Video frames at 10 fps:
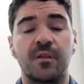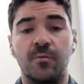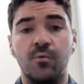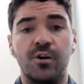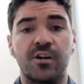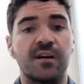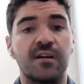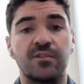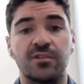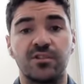So
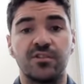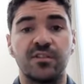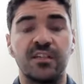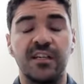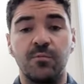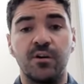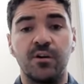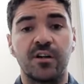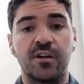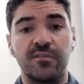work around your
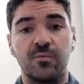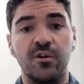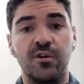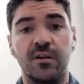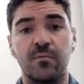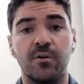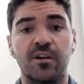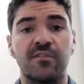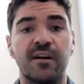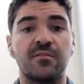study, work around your
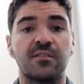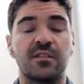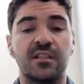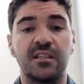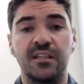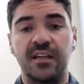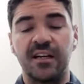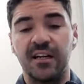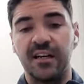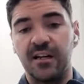work, work around
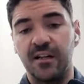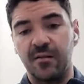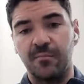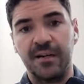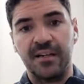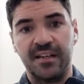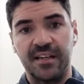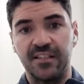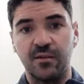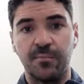the uh, picking
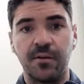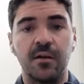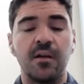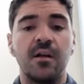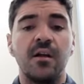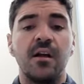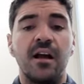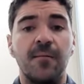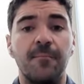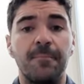the kids up,
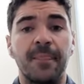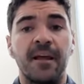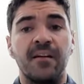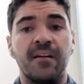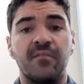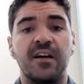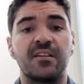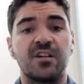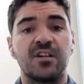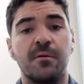um, and, and,
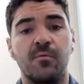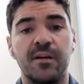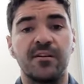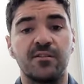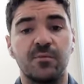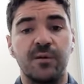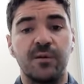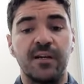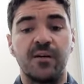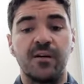find a couple of windows a
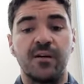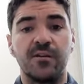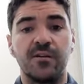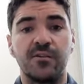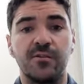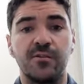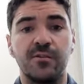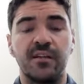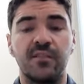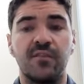week where you can do
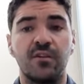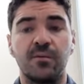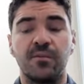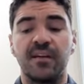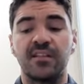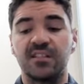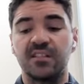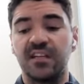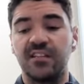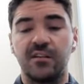the, the volume of
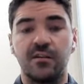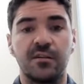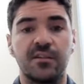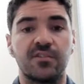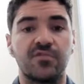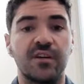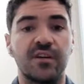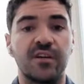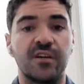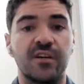exercise that you're looking to
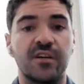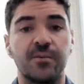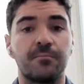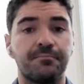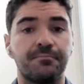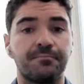try and do.